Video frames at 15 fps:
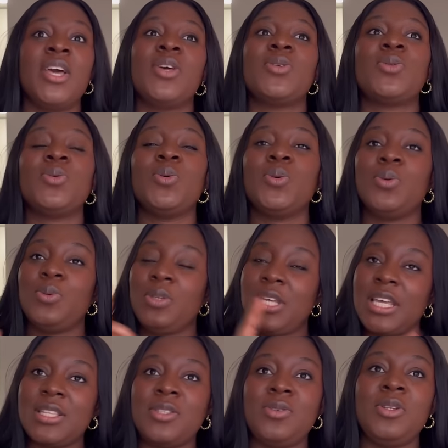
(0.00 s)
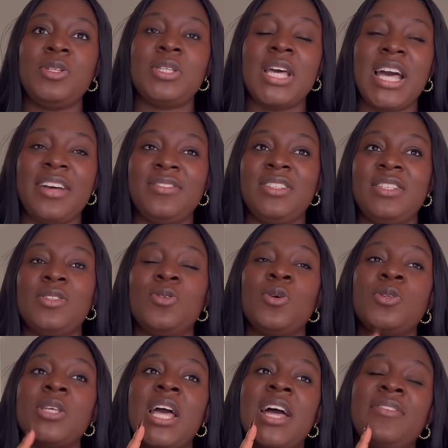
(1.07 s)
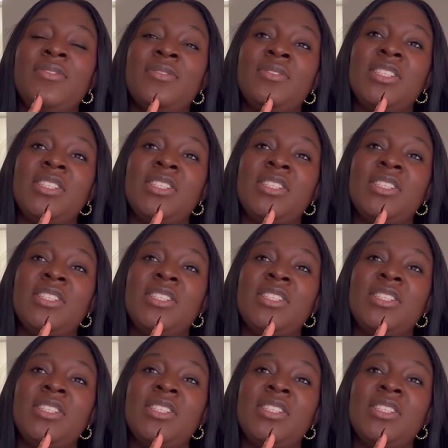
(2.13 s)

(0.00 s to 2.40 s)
So yes, you need to have this. You also have